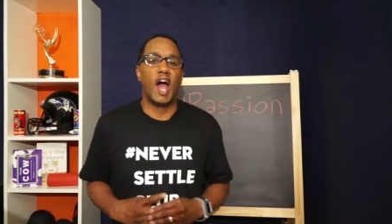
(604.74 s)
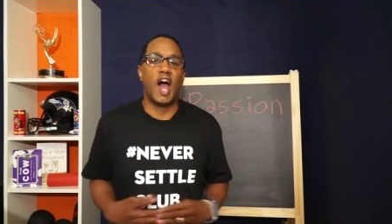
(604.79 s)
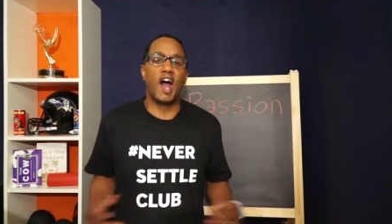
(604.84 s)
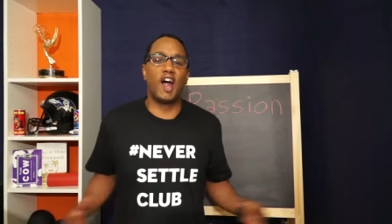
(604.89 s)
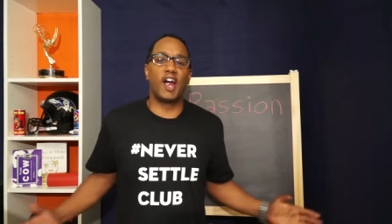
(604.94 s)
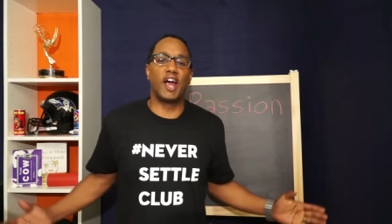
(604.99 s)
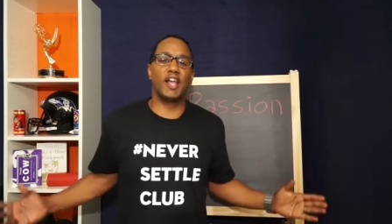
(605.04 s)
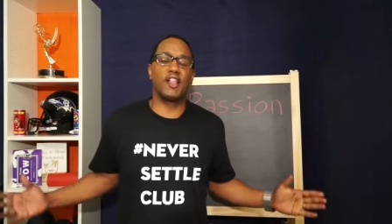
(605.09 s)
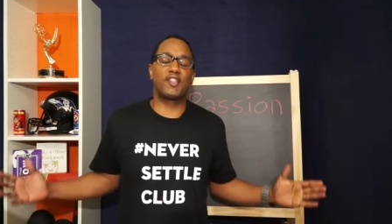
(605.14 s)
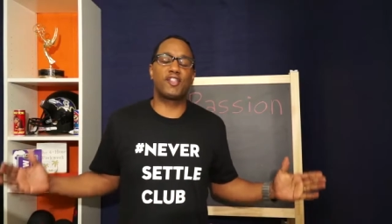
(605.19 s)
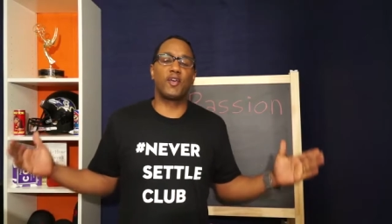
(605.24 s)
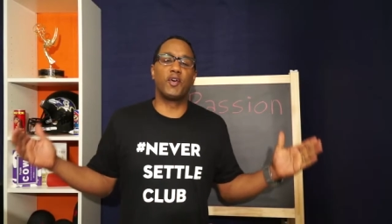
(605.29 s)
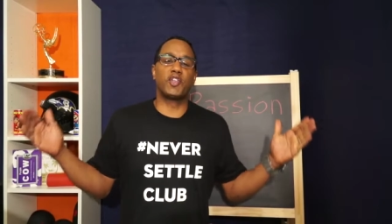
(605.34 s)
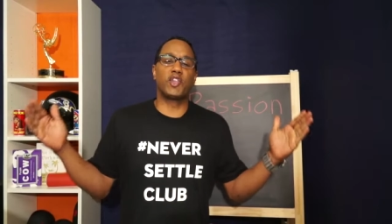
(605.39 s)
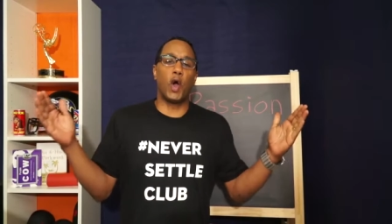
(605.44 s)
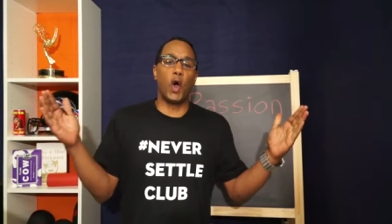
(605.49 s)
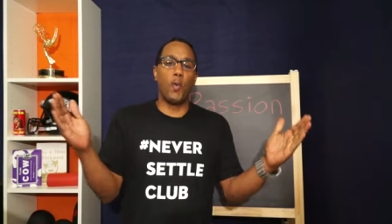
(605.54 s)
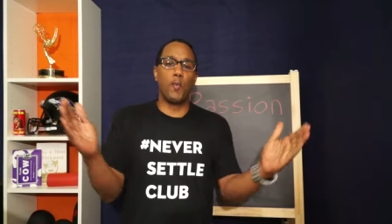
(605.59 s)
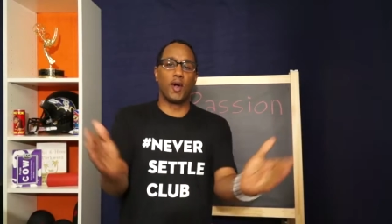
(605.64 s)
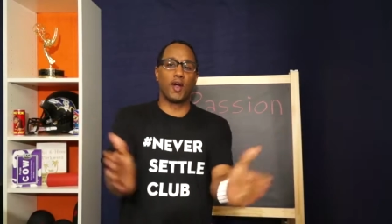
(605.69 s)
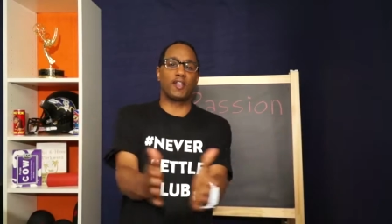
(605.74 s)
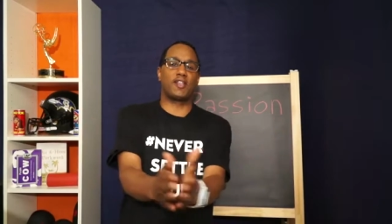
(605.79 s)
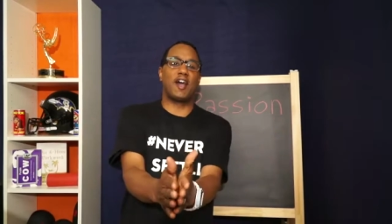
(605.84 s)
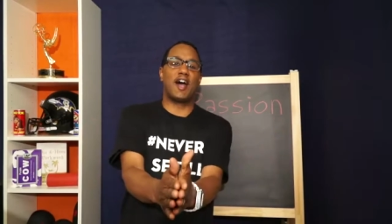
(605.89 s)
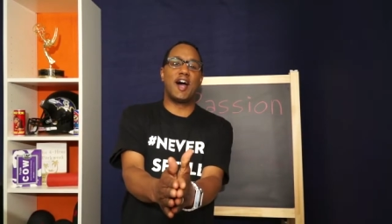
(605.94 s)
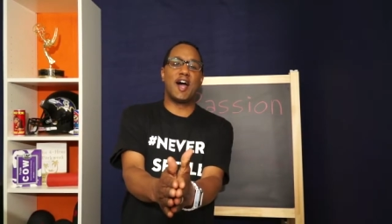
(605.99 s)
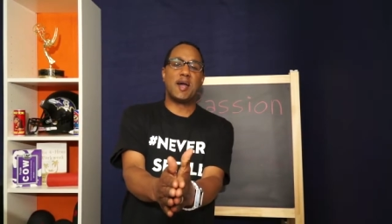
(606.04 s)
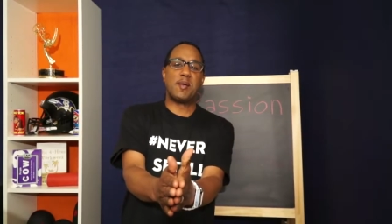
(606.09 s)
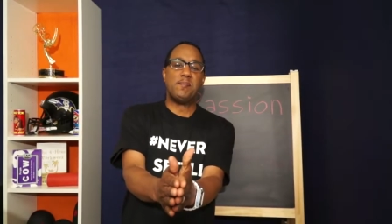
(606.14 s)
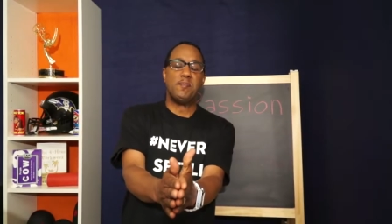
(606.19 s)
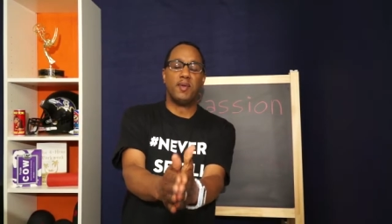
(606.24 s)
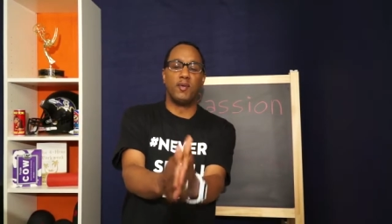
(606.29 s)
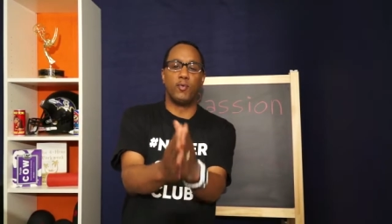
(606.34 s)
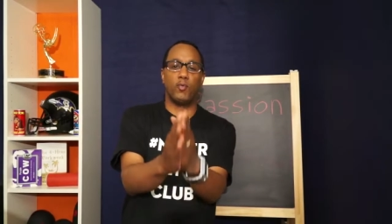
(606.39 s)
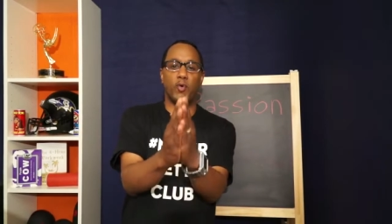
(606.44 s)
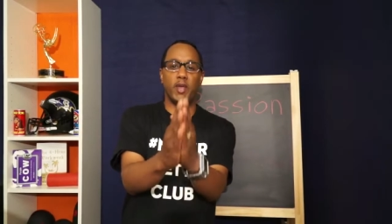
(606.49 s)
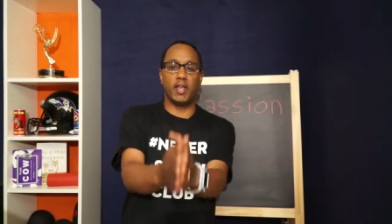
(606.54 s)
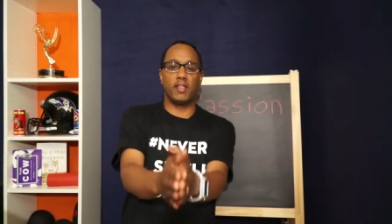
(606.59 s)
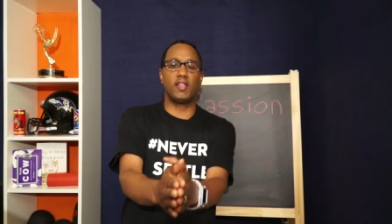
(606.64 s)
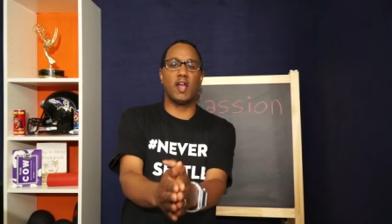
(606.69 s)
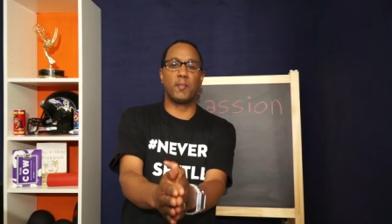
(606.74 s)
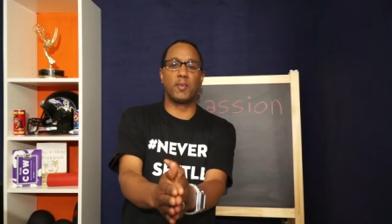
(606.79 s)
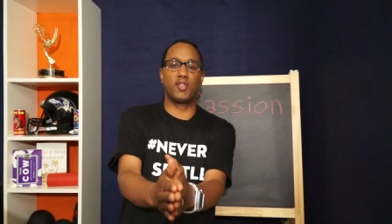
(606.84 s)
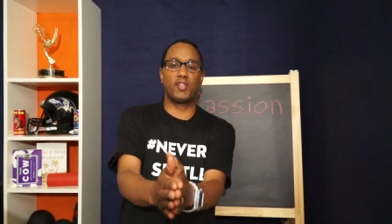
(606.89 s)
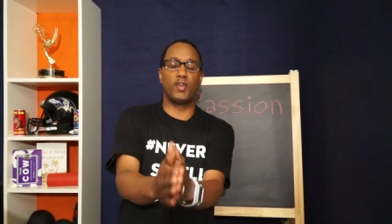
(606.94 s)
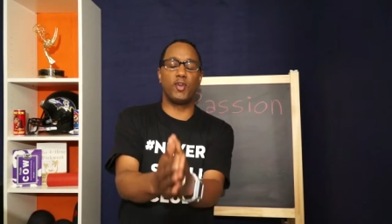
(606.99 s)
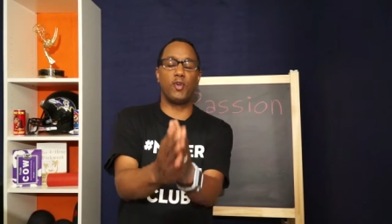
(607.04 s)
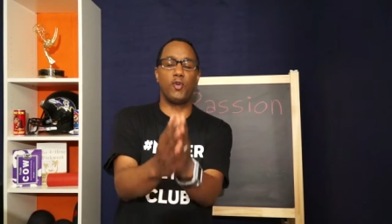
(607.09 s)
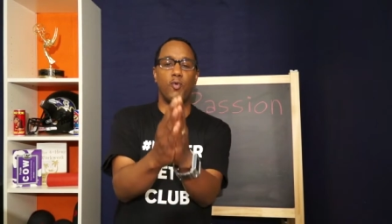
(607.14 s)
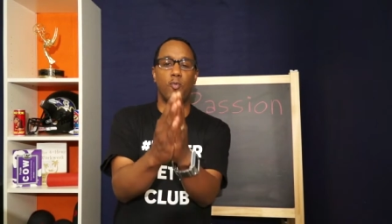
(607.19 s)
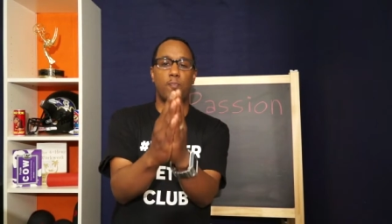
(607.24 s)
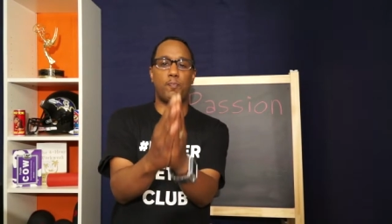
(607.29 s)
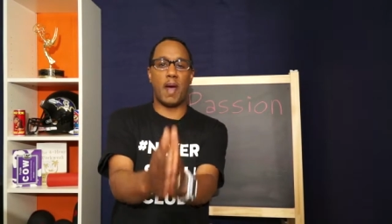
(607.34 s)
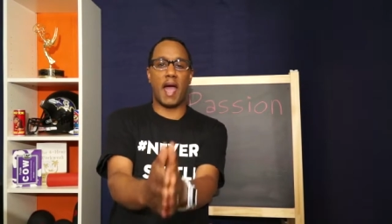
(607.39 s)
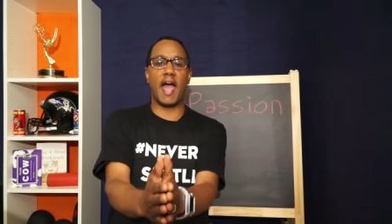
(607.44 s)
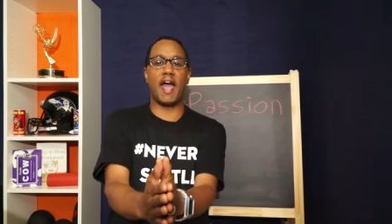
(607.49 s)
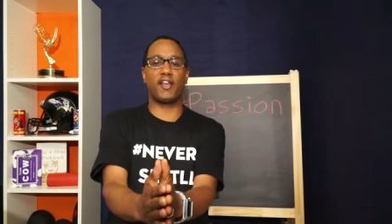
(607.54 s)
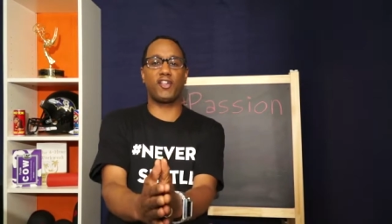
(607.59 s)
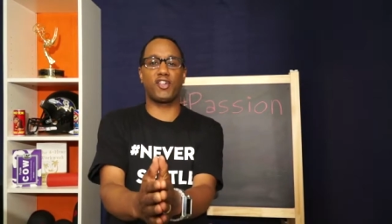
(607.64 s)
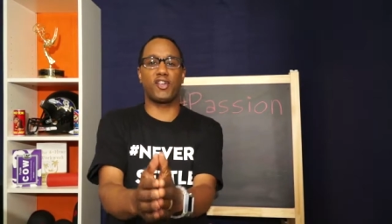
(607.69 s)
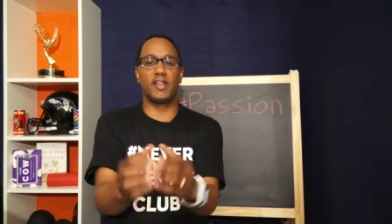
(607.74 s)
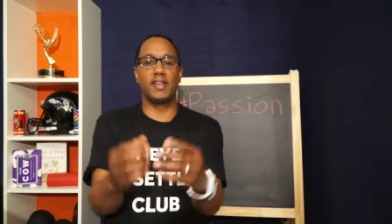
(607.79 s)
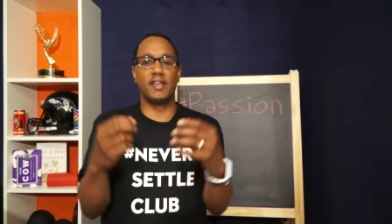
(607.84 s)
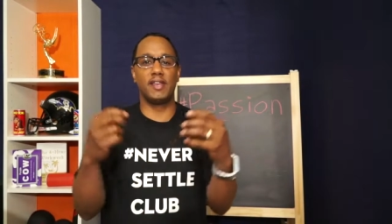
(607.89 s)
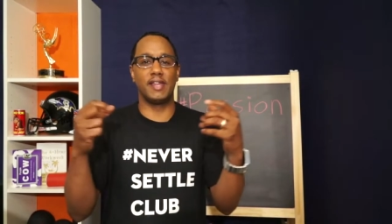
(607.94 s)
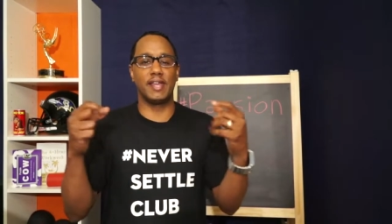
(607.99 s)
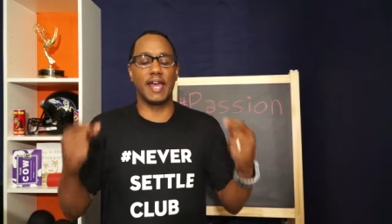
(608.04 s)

All right, so it's homework time. Week number 2, passion.